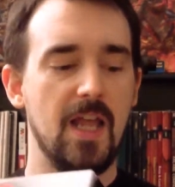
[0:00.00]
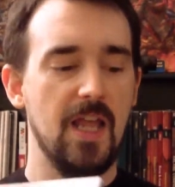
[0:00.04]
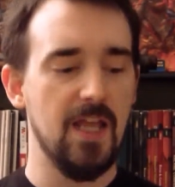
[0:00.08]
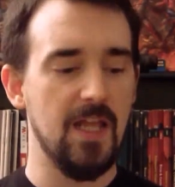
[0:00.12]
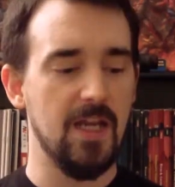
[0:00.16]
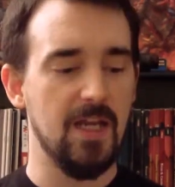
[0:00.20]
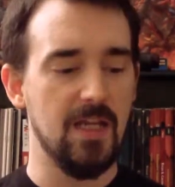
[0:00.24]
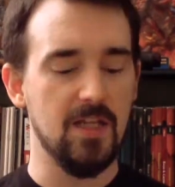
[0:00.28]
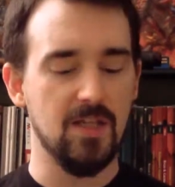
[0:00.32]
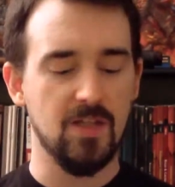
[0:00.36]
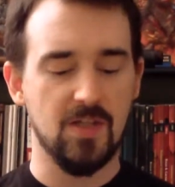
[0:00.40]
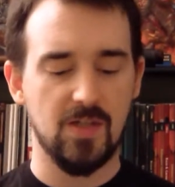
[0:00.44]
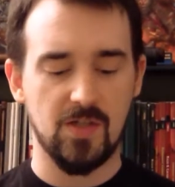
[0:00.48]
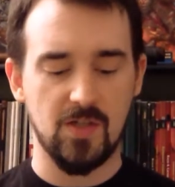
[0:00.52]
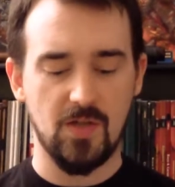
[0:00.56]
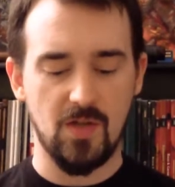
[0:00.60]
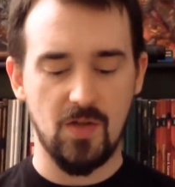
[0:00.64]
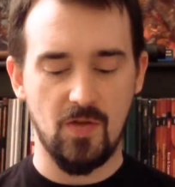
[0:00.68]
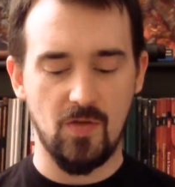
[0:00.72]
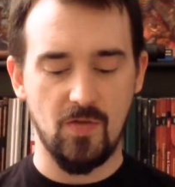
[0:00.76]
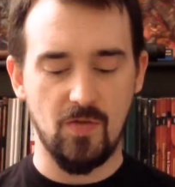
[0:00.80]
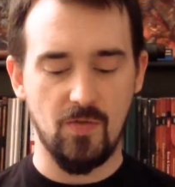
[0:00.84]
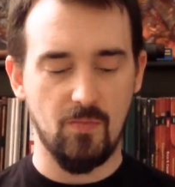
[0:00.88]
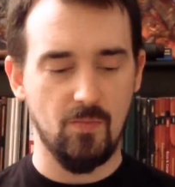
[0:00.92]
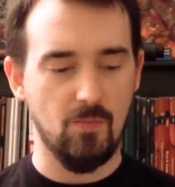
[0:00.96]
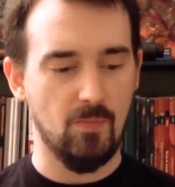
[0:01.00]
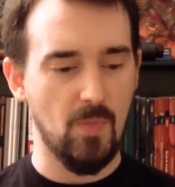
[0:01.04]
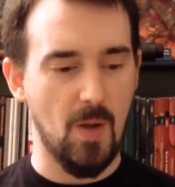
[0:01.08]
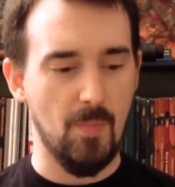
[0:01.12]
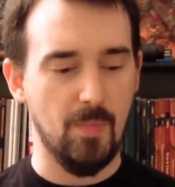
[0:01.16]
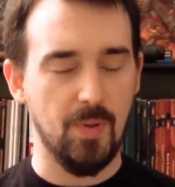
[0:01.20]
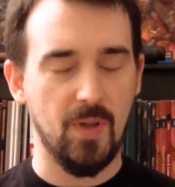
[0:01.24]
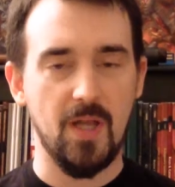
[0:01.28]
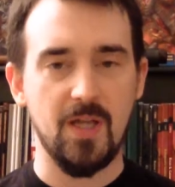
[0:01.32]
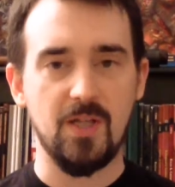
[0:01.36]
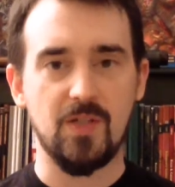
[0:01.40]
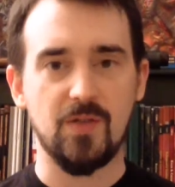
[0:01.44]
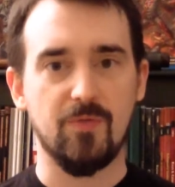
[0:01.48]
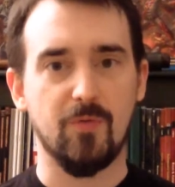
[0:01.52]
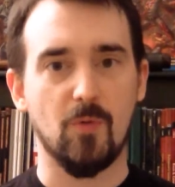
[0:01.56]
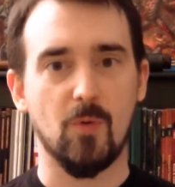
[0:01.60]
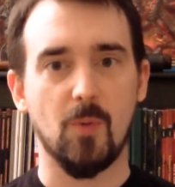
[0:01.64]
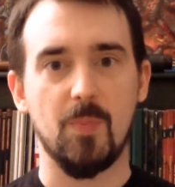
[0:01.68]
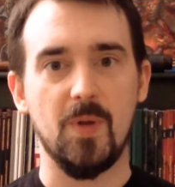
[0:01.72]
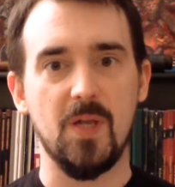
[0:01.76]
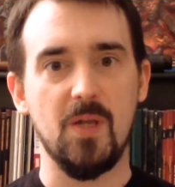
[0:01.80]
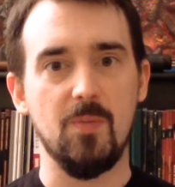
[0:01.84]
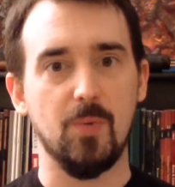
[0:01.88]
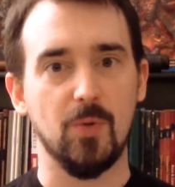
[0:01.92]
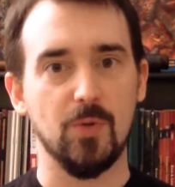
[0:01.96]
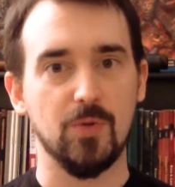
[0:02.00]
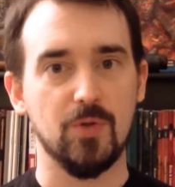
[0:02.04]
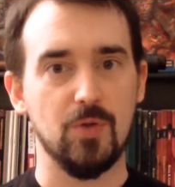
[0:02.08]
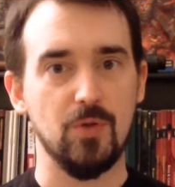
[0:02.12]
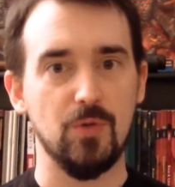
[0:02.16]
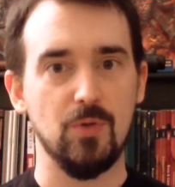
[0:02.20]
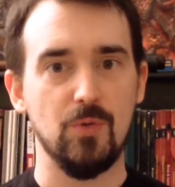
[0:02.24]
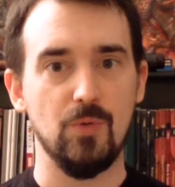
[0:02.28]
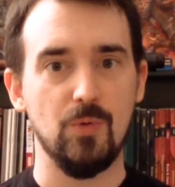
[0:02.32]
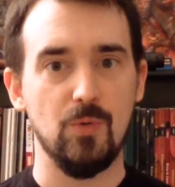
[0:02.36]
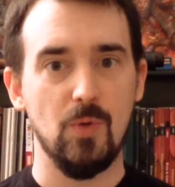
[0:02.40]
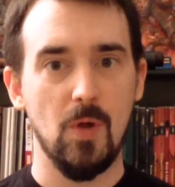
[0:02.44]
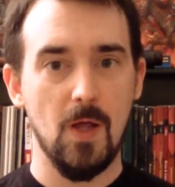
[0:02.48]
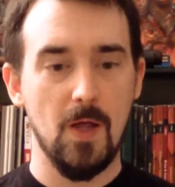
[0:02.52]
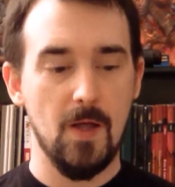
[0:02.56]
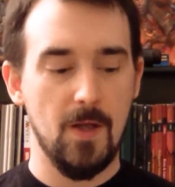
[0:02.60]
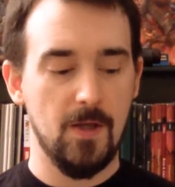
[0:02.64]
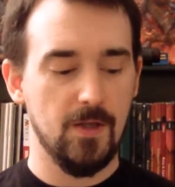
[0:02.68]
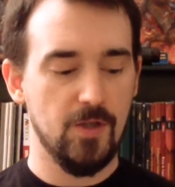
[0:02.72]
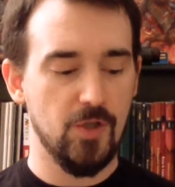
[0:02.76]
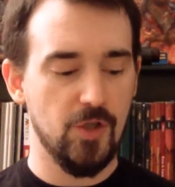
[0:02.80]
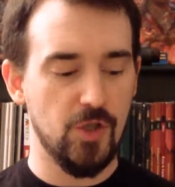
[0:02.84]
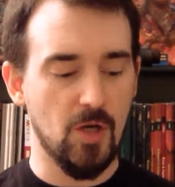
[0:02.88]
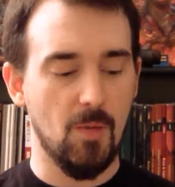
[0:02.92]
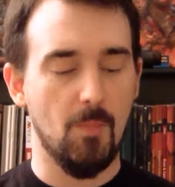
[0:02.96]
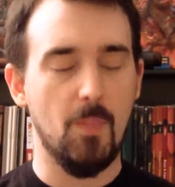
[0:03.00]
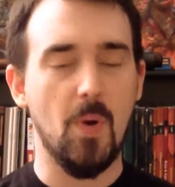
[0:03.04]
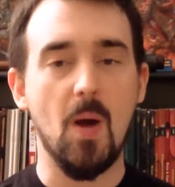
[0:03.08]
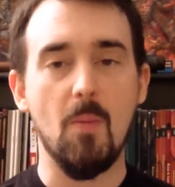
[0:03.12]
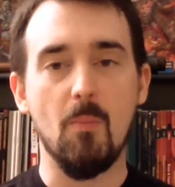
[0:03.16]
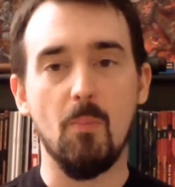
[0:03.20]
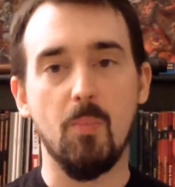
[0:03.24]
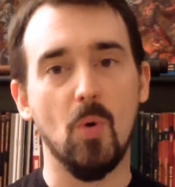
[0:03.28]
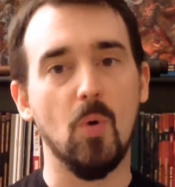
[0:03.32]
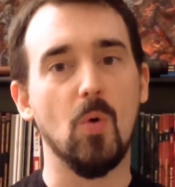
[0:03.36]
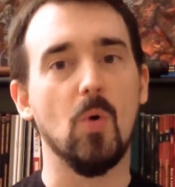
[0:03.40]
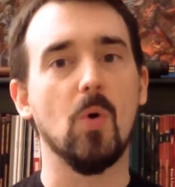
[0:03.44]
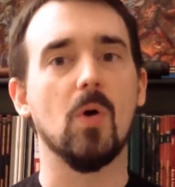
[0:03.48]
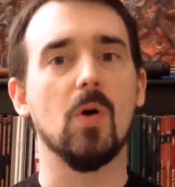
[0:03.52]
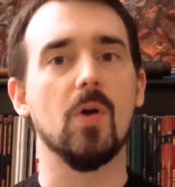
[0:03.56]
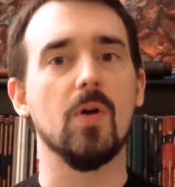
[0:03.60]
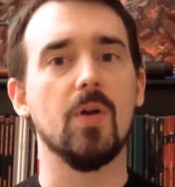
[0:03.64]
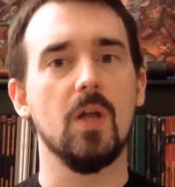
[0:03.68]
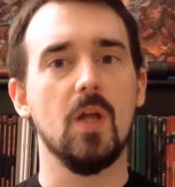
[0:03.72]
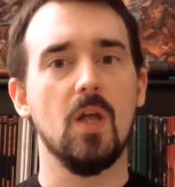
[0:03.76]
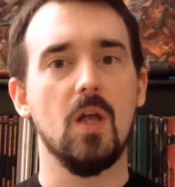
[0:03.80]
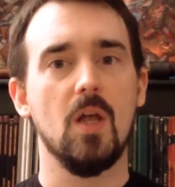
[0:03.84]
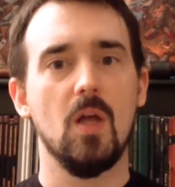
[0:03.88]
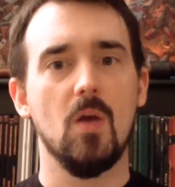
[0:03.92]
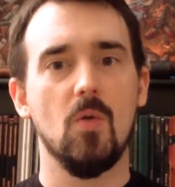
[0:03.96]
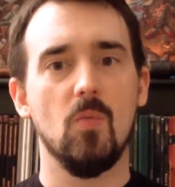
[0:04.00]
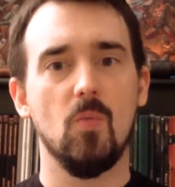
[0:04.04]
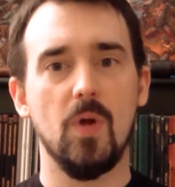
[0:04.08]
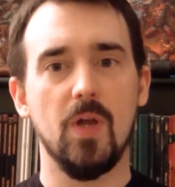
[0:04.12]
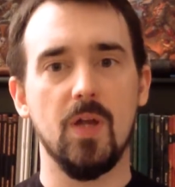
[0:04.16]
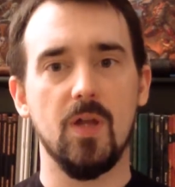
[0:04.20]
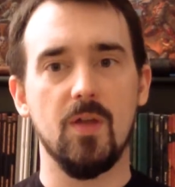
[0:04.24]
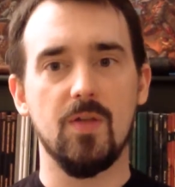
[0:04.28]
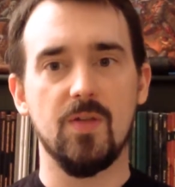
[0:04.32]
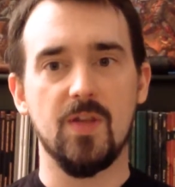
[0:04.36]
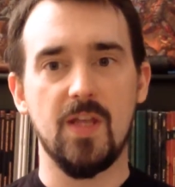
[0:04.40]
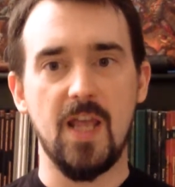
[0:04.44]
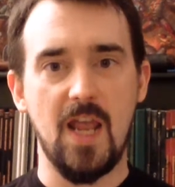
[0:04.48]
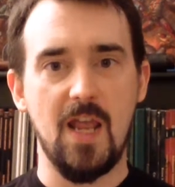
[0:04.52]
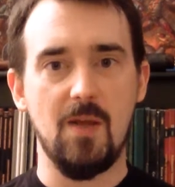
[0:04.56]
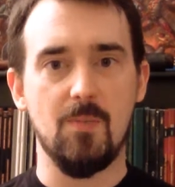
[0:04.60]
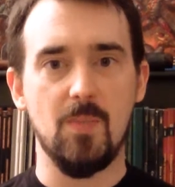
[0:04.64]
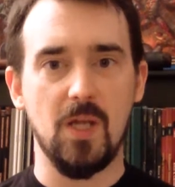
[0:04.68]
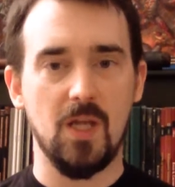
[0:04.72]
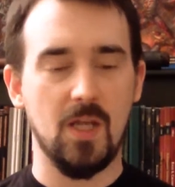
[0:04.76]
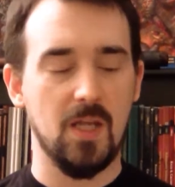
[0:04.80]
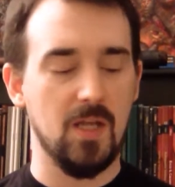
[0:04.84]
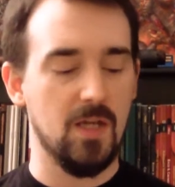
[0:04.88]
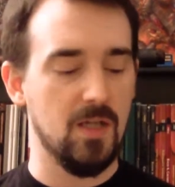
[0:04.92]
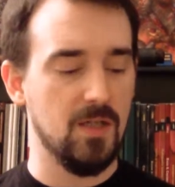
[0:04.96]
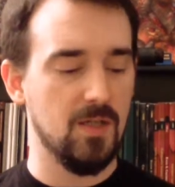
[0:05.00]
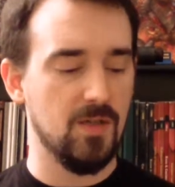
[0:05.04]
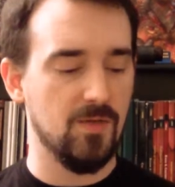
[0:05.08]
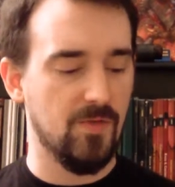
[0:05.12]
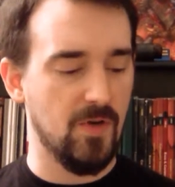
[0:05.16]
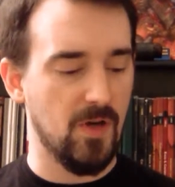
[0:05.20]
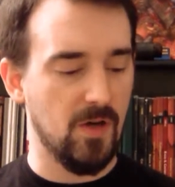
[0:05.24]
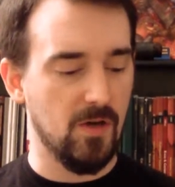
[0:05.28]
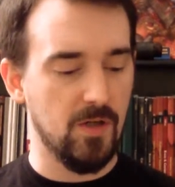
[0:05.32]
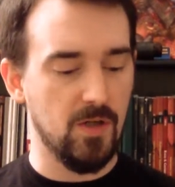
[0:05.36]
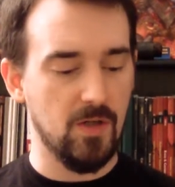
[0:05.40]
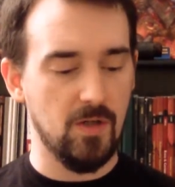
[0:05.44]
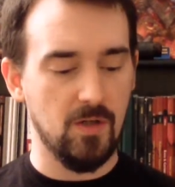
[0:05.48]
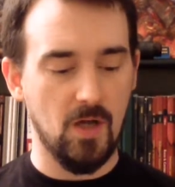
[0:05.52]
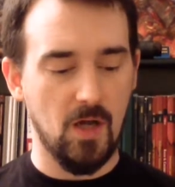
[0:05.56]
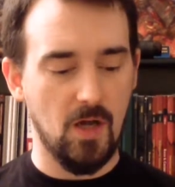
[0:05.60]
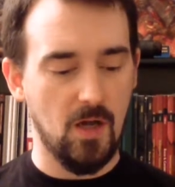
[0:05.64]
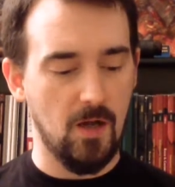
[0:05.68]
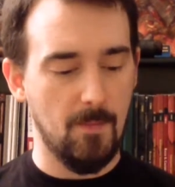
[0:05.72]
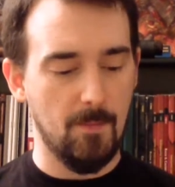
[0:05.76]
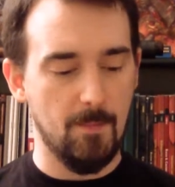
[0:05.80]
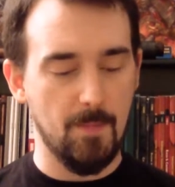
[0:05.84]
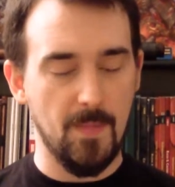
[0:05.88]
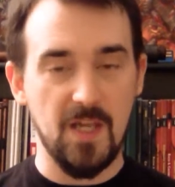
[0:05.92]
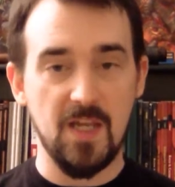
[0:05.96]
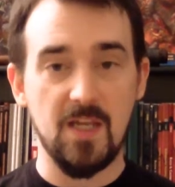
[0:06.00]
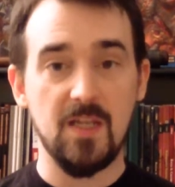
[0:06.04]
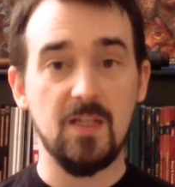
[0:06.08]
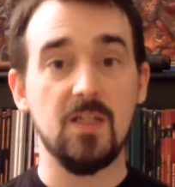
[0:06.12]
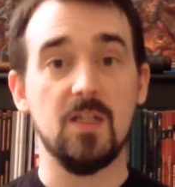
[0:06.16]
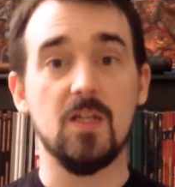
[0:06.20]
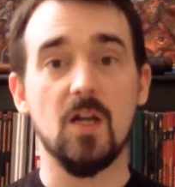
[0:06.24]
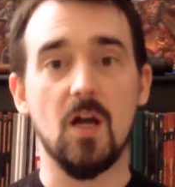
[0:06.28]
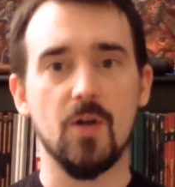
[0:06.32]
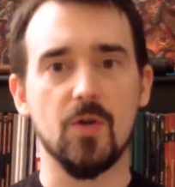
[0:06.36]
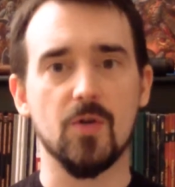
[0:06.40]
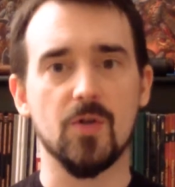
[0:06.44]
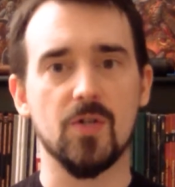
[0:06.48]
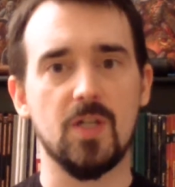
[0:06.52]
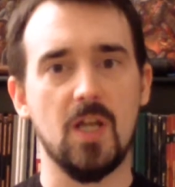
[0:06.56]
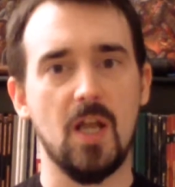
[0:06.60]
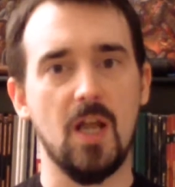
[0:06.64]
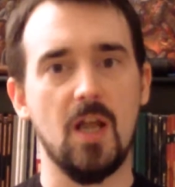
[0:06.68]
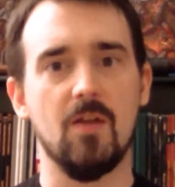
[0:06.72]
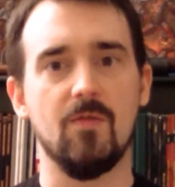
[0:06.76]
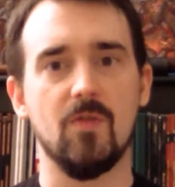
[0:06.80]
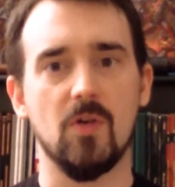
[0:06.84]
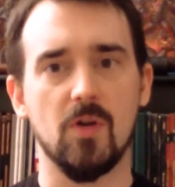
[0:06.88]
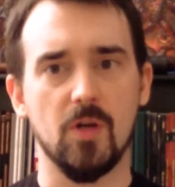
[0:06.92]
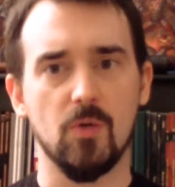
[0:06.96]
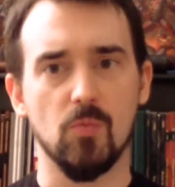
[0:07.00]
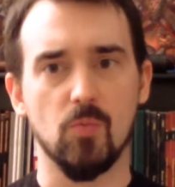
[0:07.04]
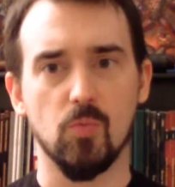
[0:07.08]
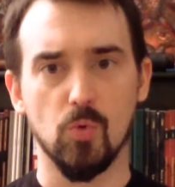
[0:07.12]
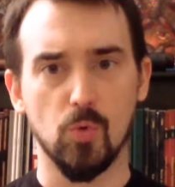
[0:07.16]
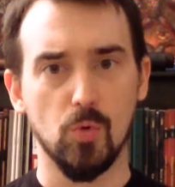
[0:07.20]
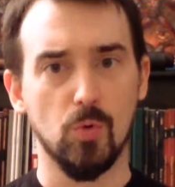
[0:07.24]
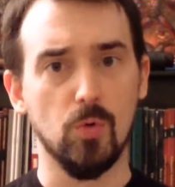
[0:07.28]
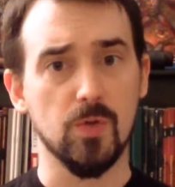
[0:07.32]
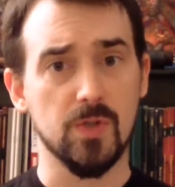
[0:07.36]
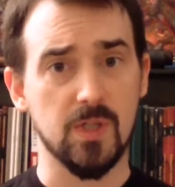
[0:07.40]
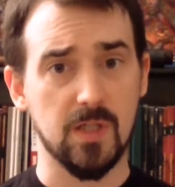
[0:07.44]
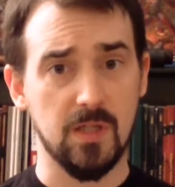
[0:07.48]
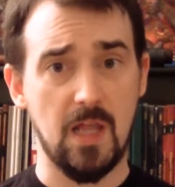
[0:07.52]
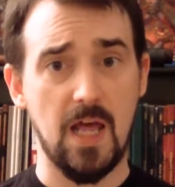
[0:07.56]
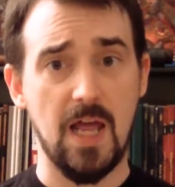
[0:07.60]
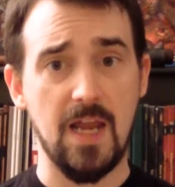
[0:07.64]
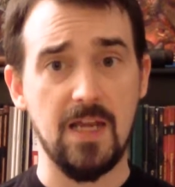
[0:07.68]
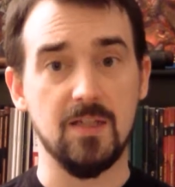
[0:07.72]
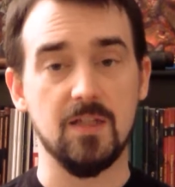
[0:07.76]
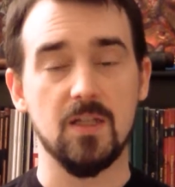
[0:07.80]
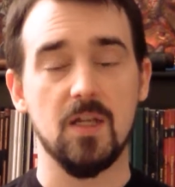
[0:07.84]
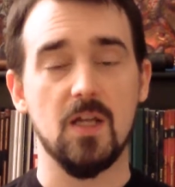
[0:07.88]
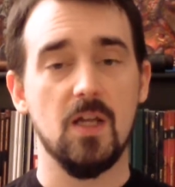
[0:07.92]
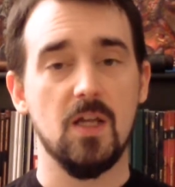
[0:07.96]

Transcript: It is a place for people to jump on board with gaming. It is very easy to understand, very rules-light